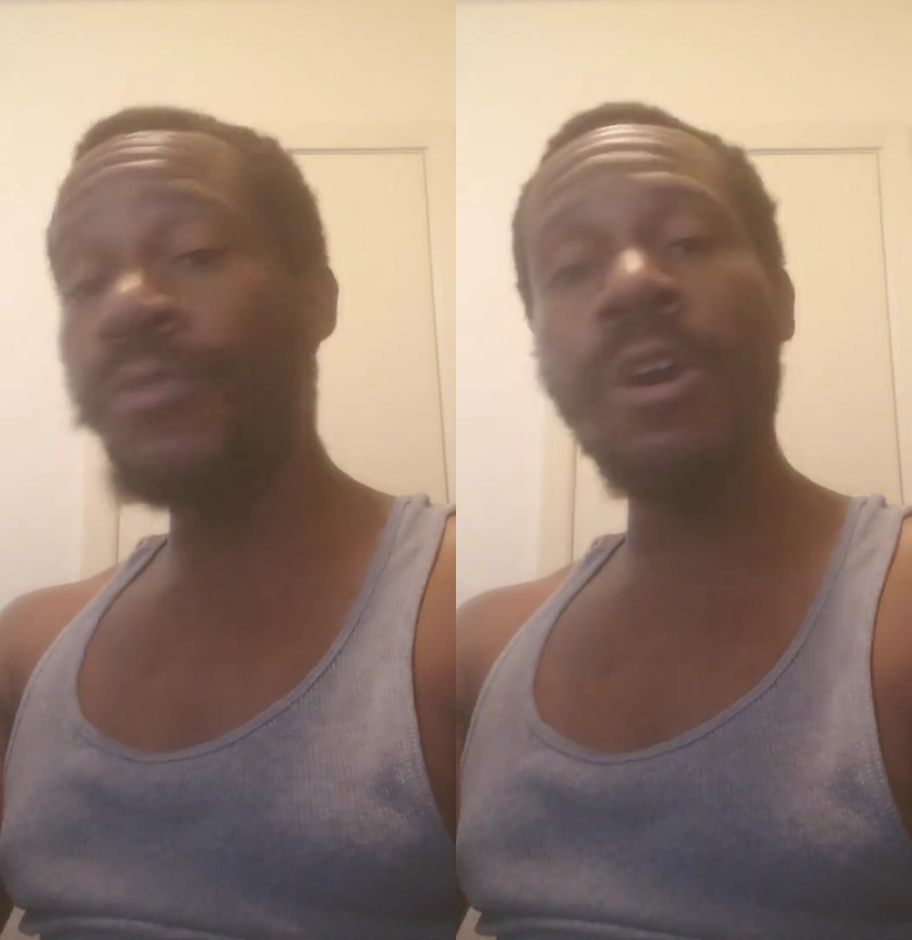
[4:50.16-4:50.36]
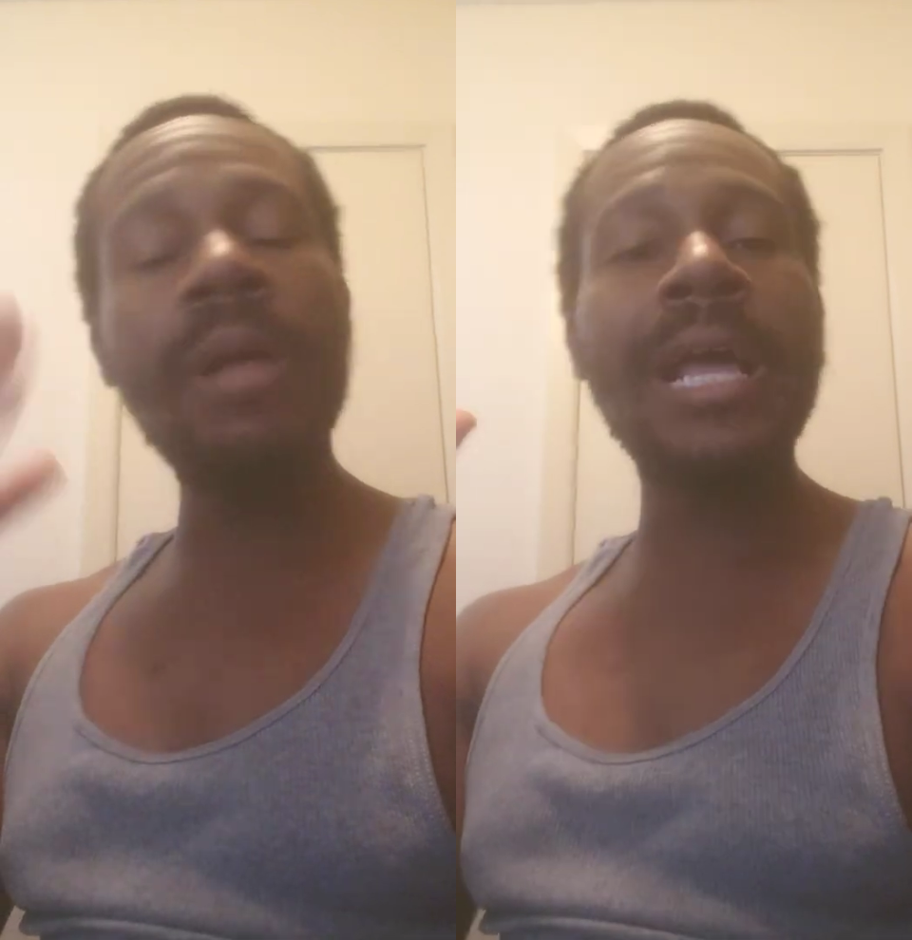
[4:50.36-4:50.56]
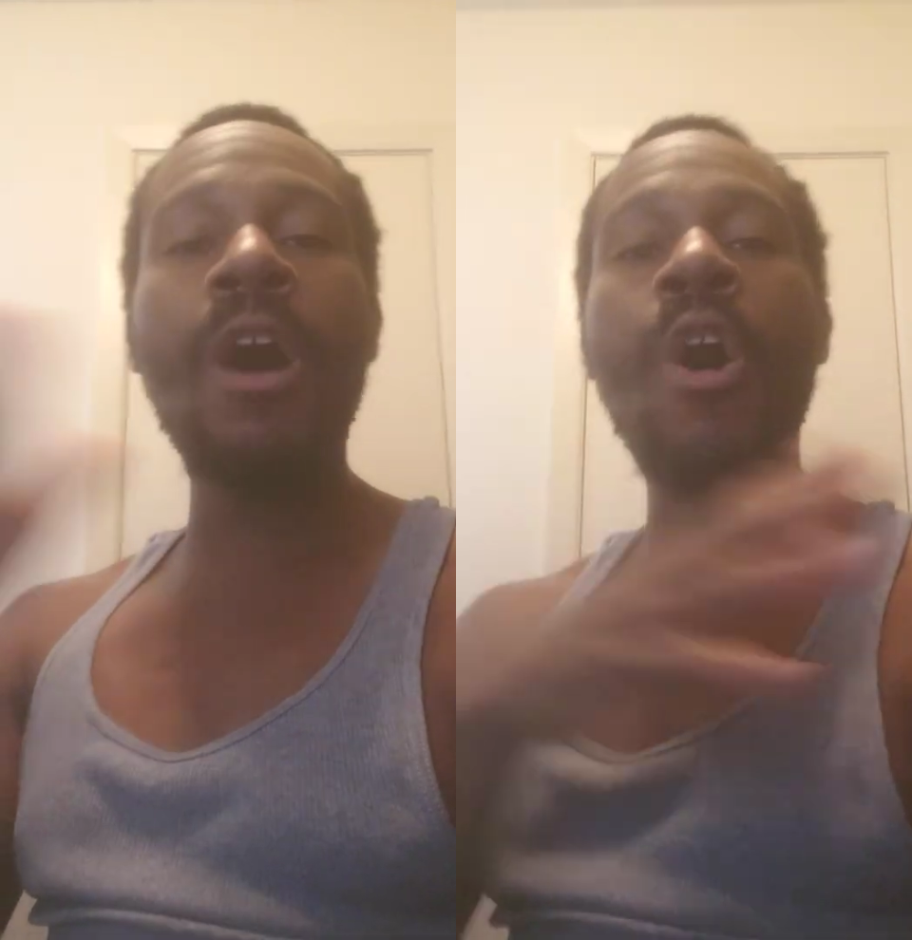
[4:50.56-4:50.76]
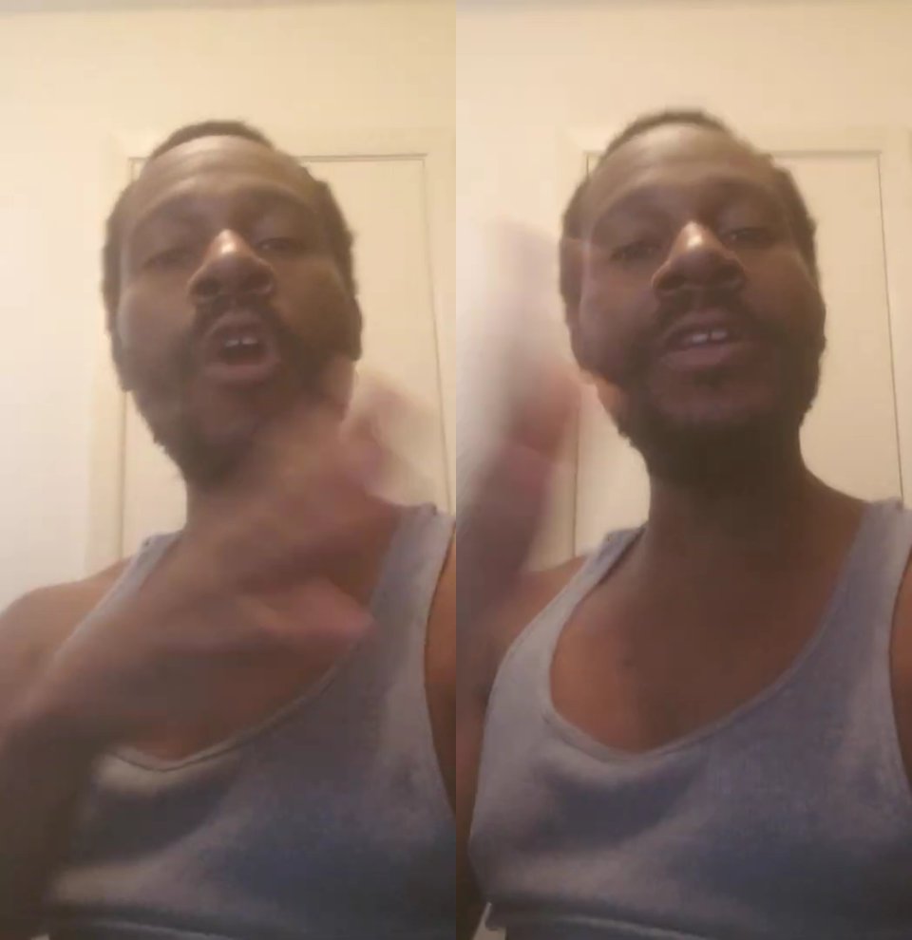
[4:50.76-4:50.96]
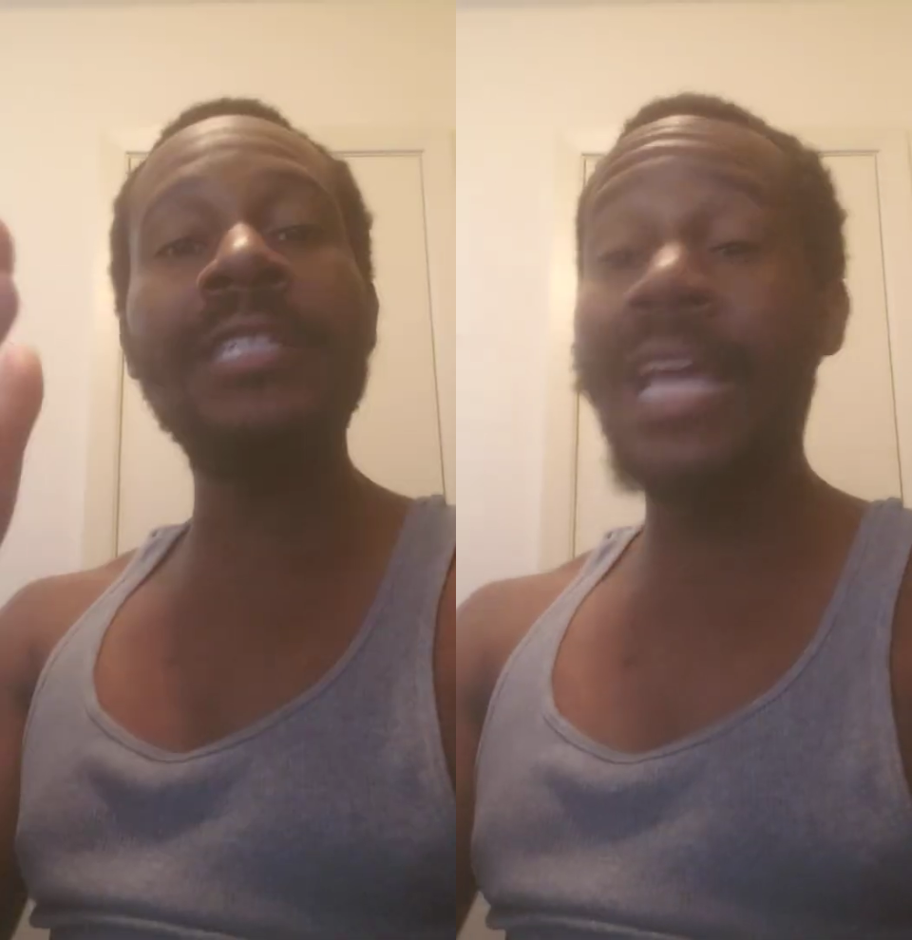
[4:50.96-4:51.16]
Funk, like
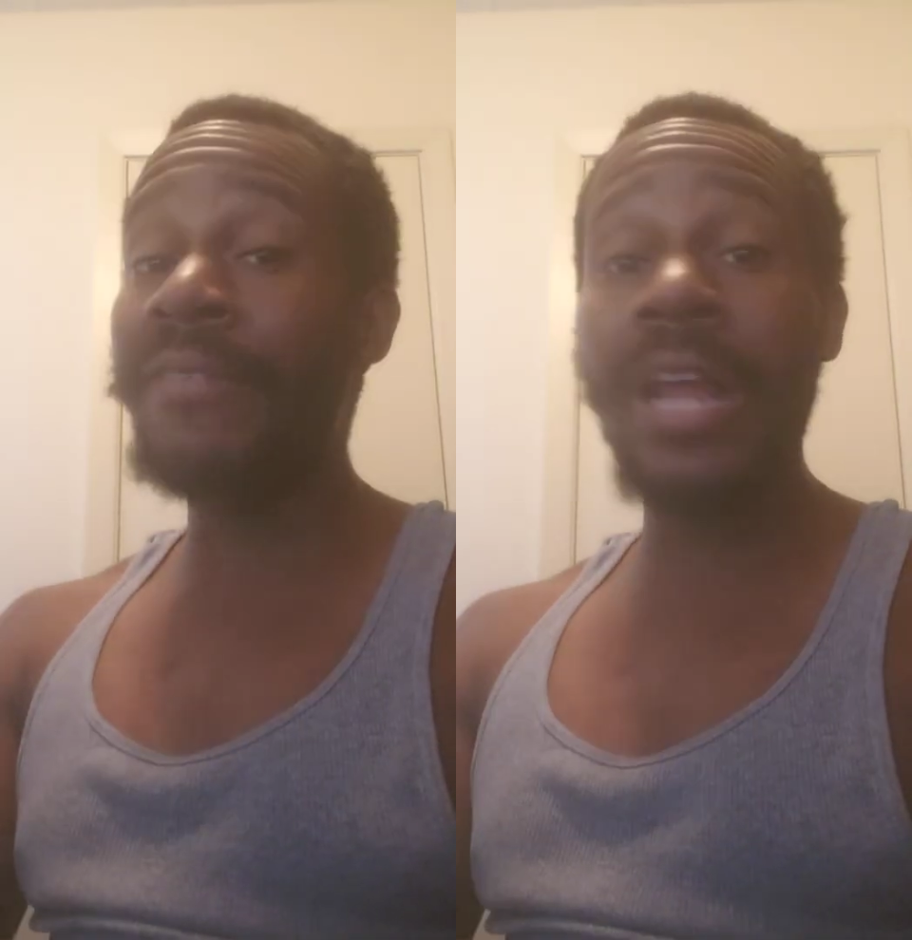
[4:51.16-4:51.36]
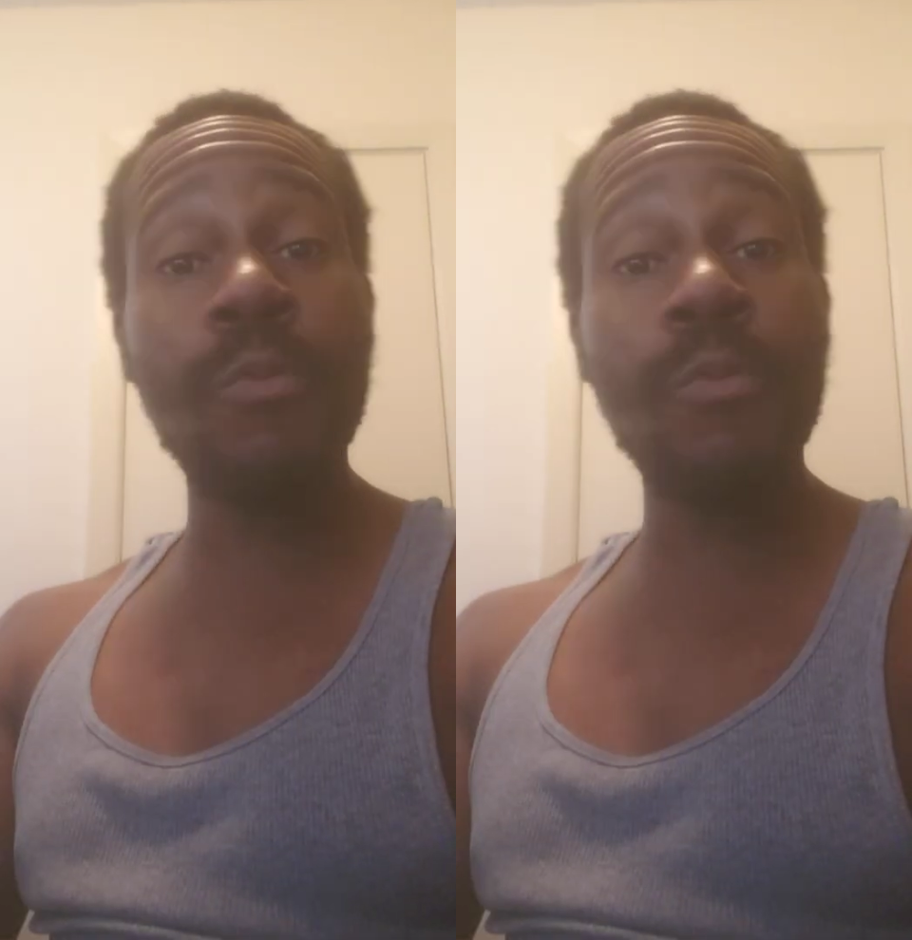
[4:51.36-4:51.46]
all these, even